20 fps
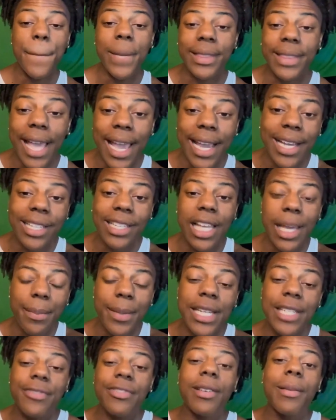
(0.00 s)
But that
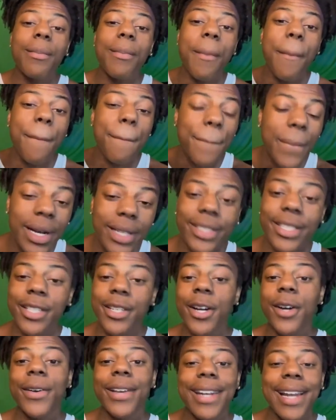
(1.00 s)
clip is from months
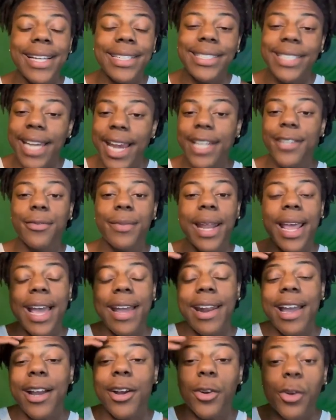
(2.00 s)
ago, and I changed from
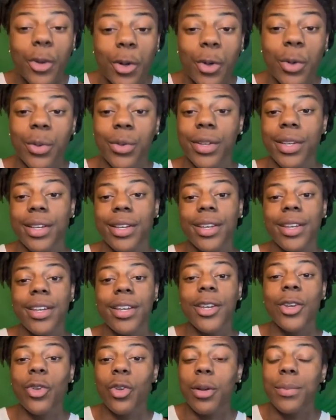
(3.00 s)
that, and I grew.
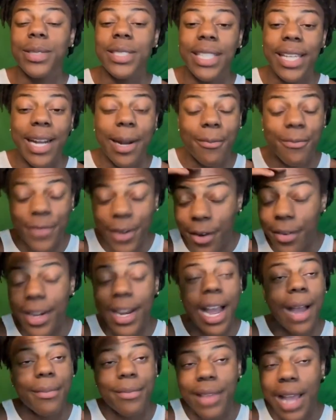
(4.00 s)
You know what I'm saying?
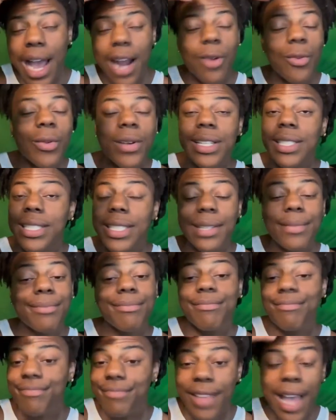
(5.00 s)

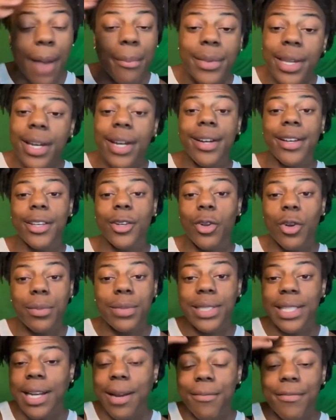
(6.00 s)
I'm young. You know what
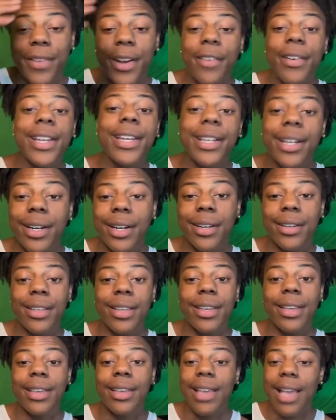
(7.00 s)
I'm saying? I'm very young.
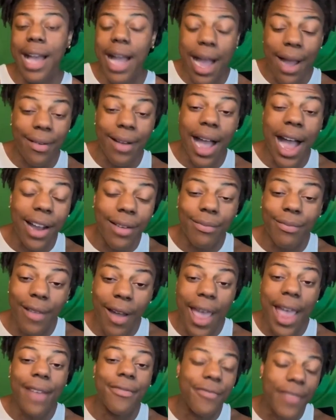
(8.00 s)
I
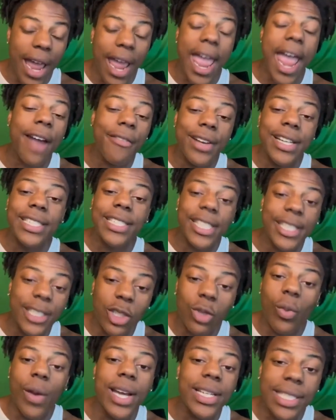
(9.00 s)
for every
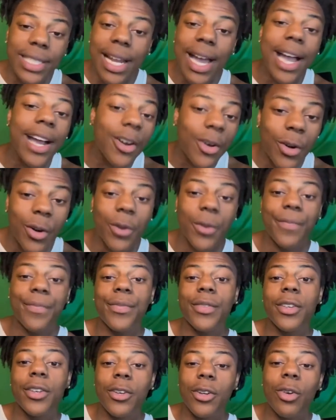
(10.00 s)
situation I grow,
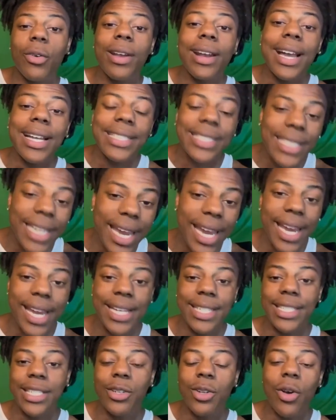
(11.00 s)
you know, and I
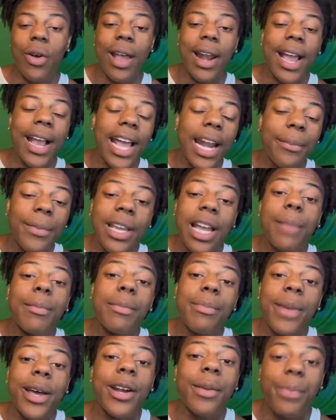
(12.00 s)
change, you know, and I got to become
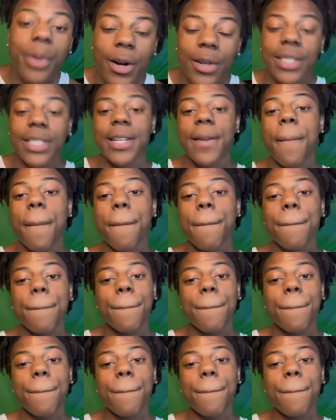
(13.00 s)
a better person.